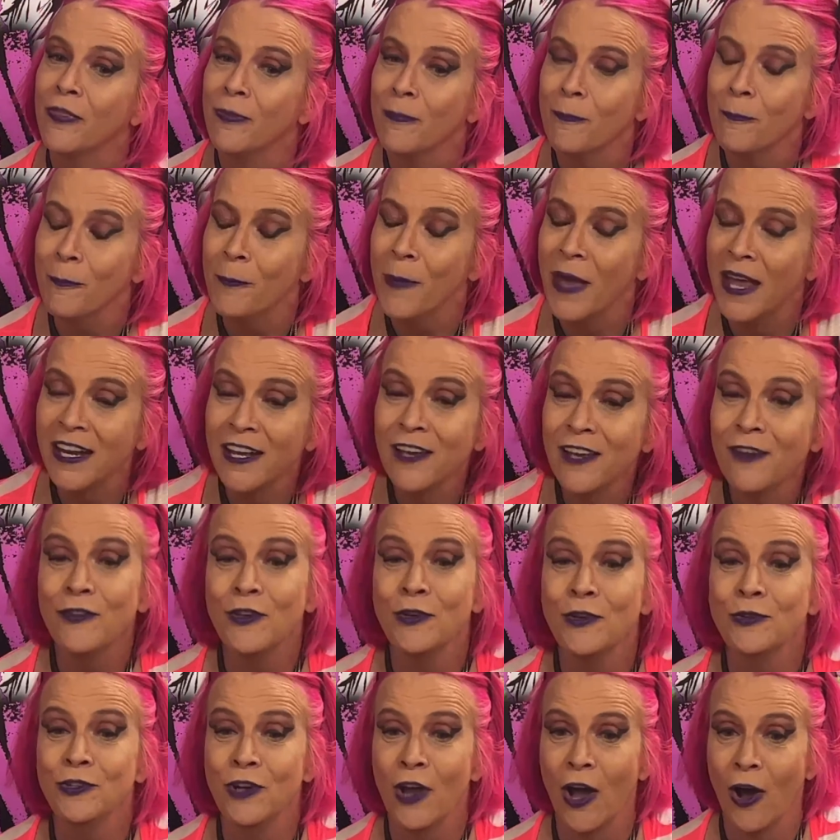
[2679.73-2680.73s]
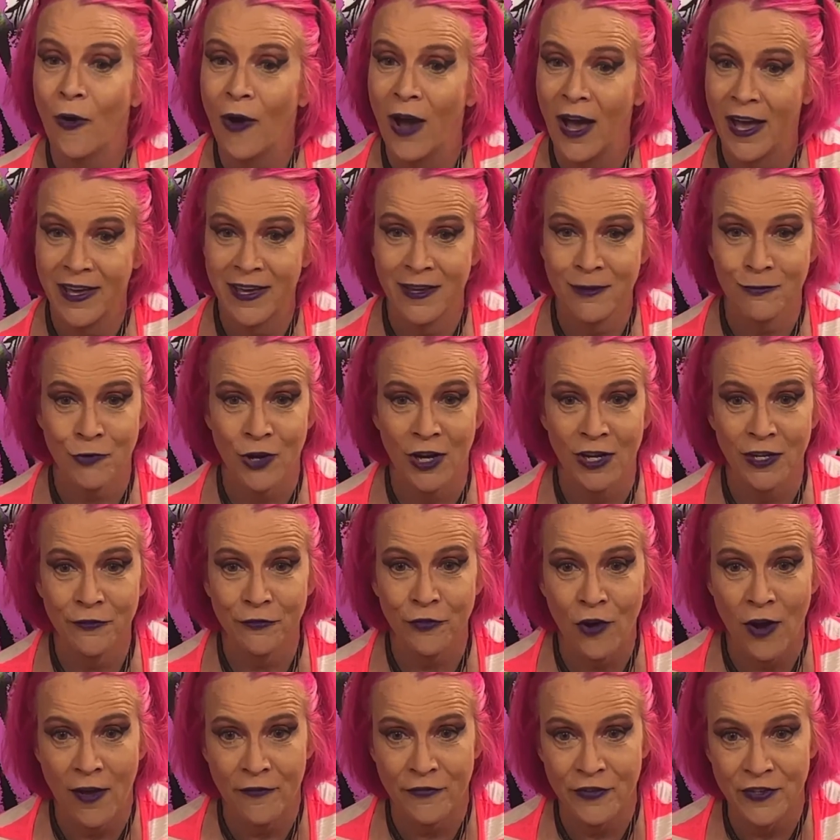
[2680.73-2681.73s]
Many of you know I am running
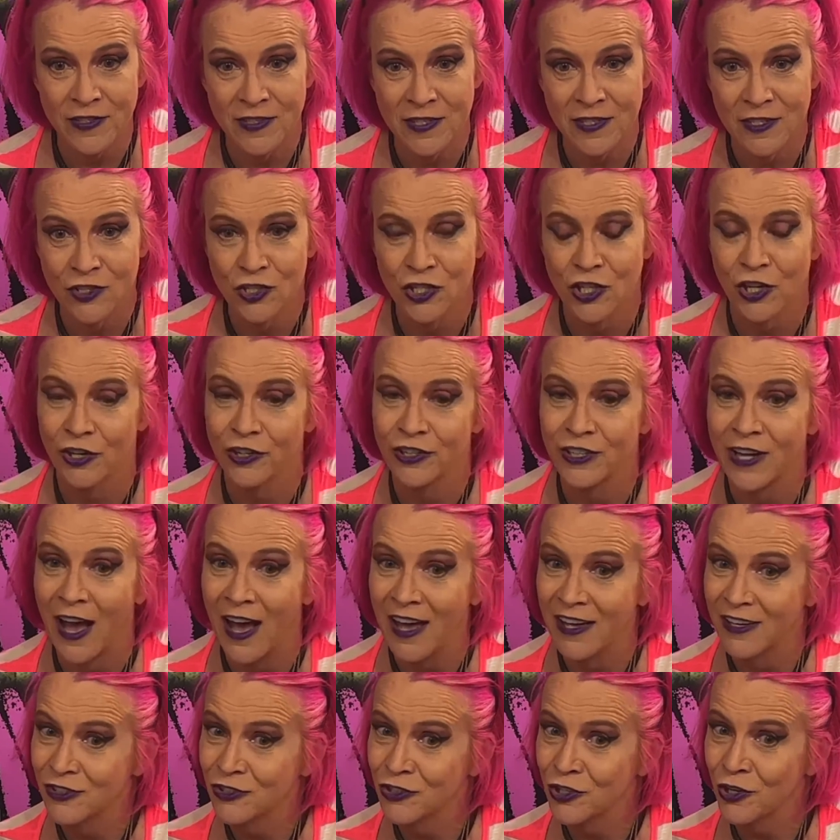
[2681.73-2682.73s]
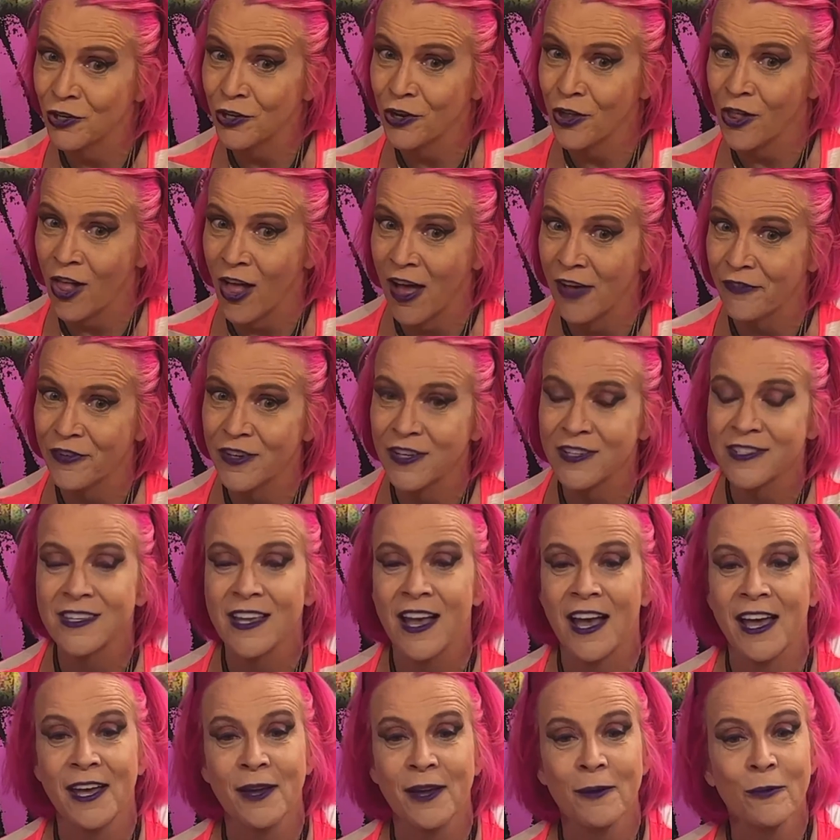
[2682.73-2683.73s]
for office this year, not internal office.
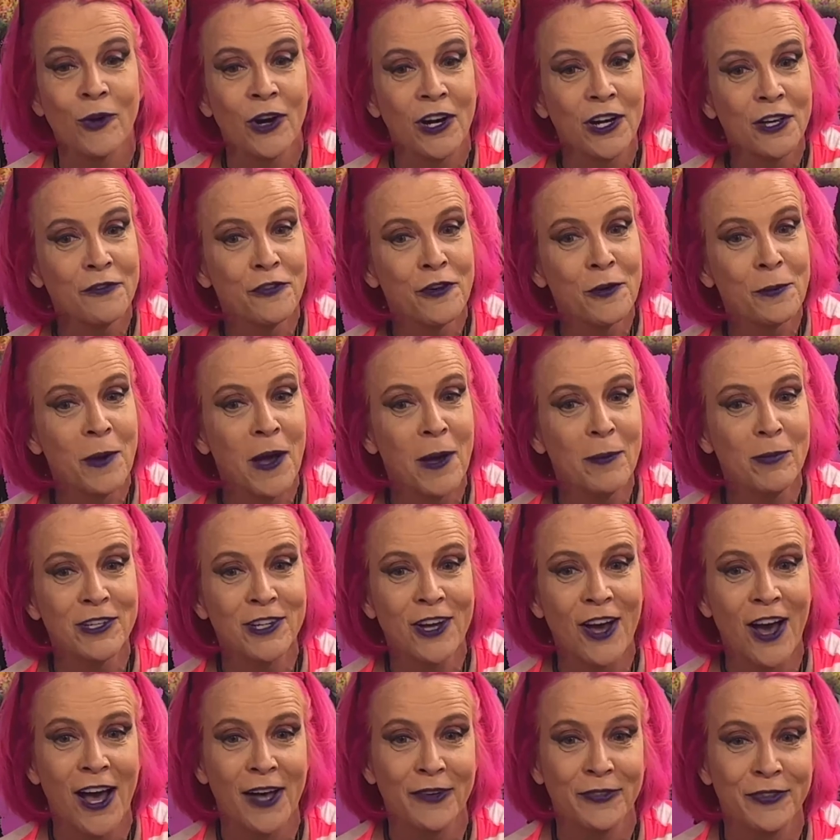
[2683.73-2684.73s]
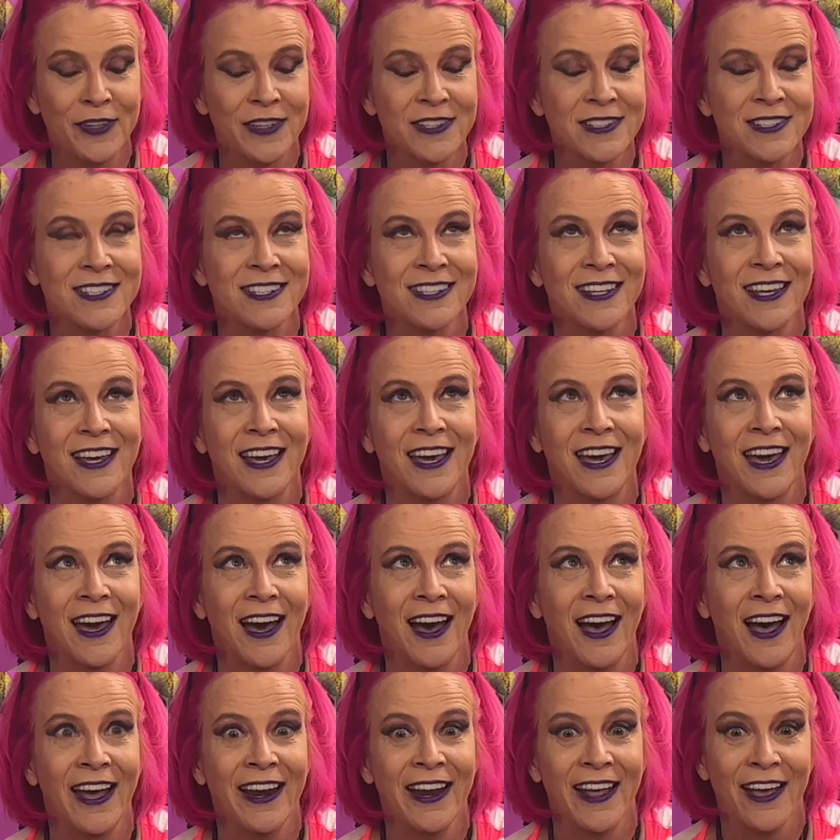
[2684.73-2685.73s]
I am running for public office.
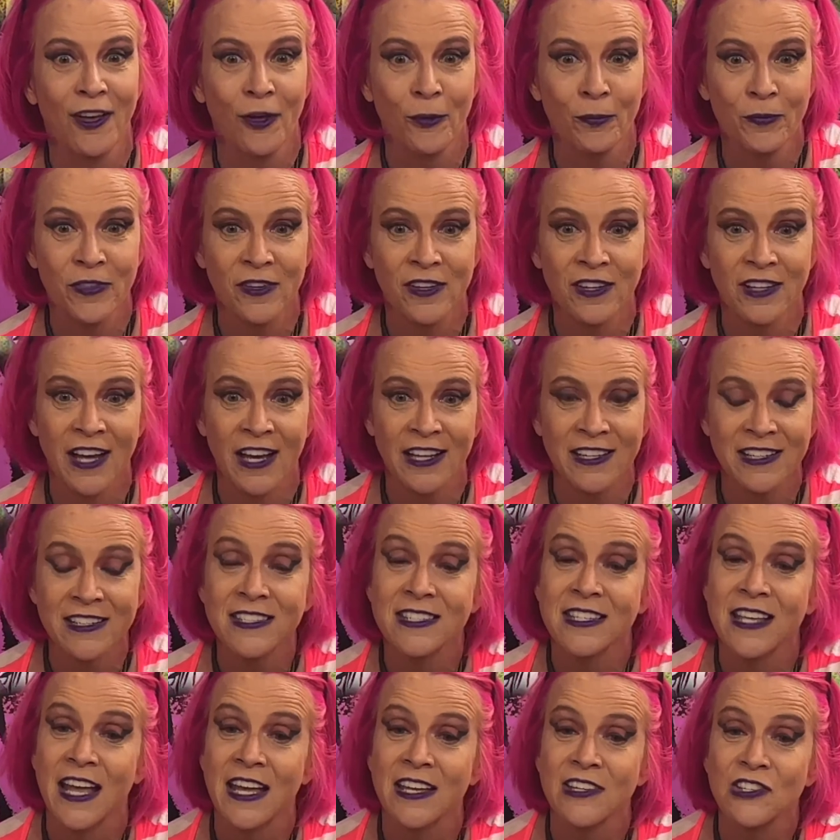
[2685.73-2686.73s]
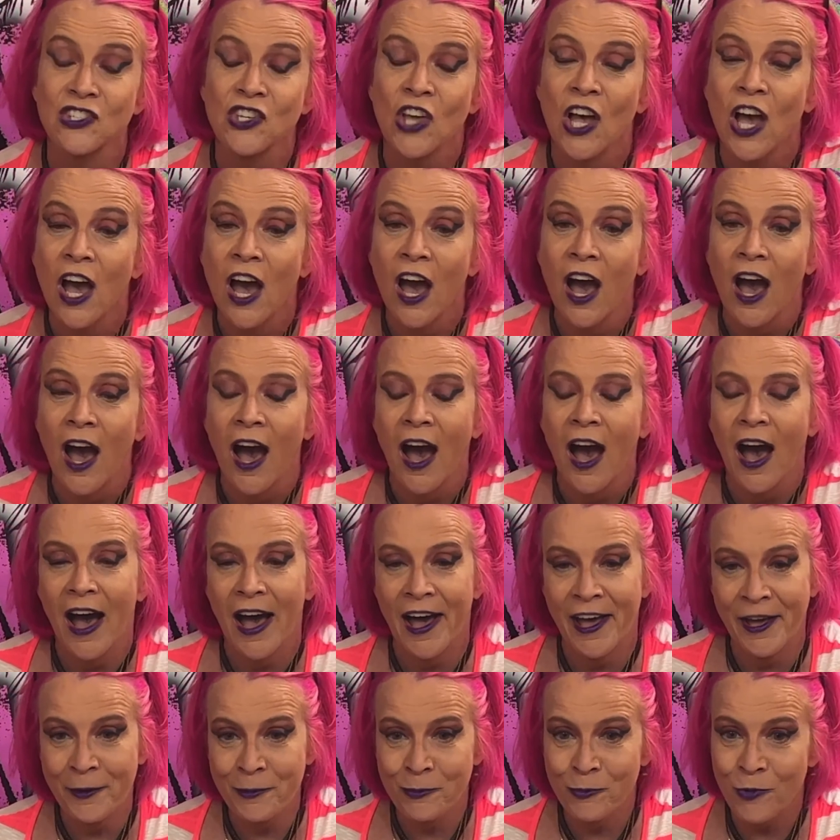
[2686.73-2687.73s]
God help the United States.
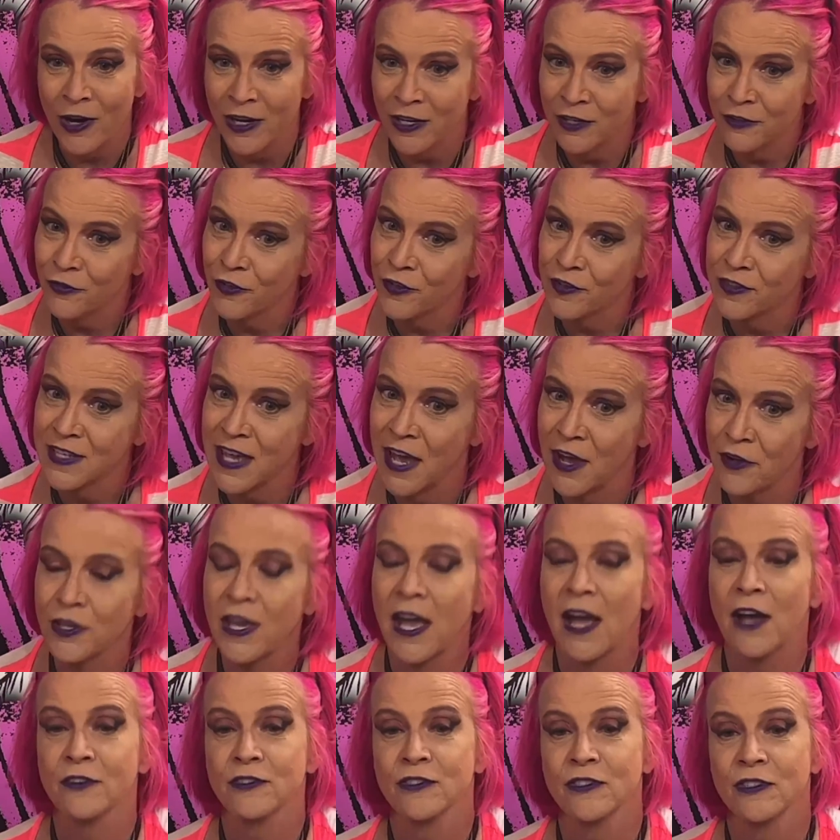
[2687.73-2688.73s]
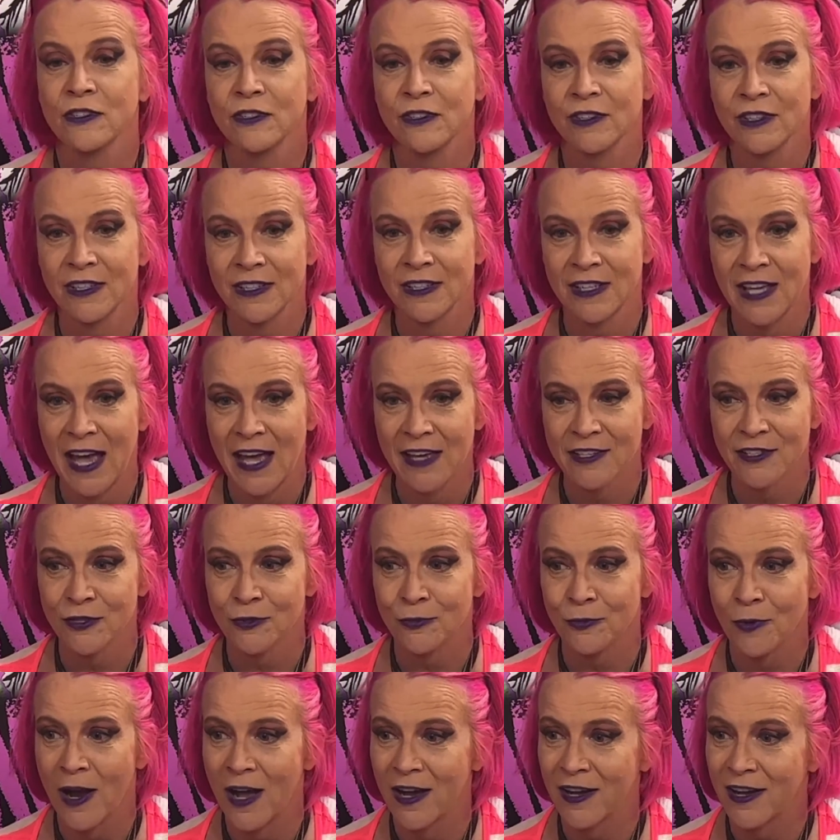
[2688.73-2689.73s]
I am running for the town council in Castle
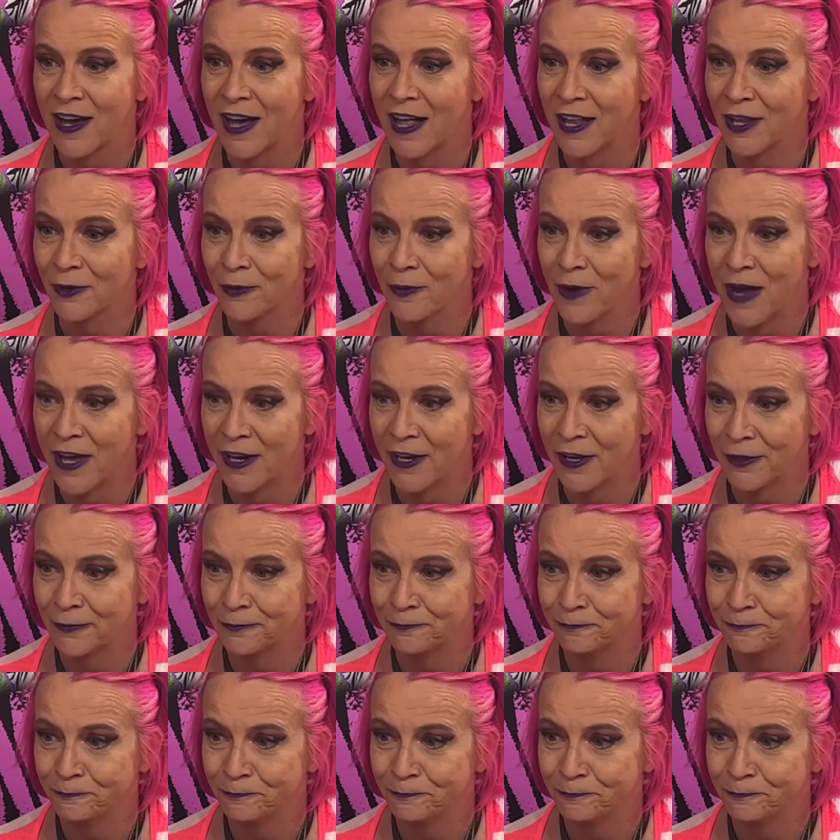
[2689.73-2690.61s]
Rock, Colorado.